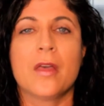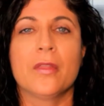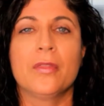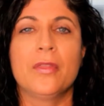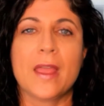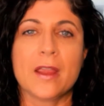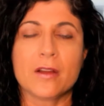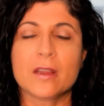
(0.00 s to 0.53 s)

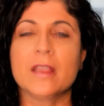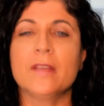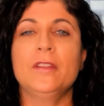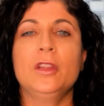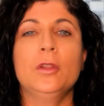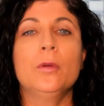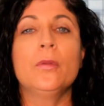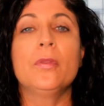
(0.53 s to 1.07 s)
they are
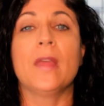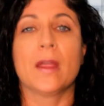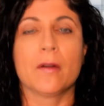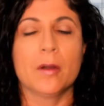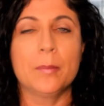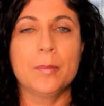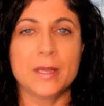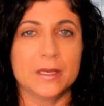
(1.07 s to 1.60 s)
giving you
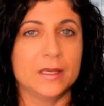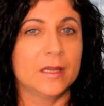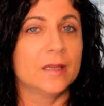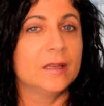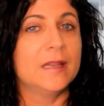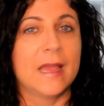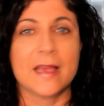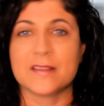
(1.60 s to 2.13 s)
their
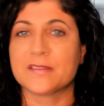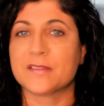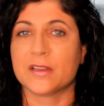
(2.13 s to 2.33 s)
opinion, yes,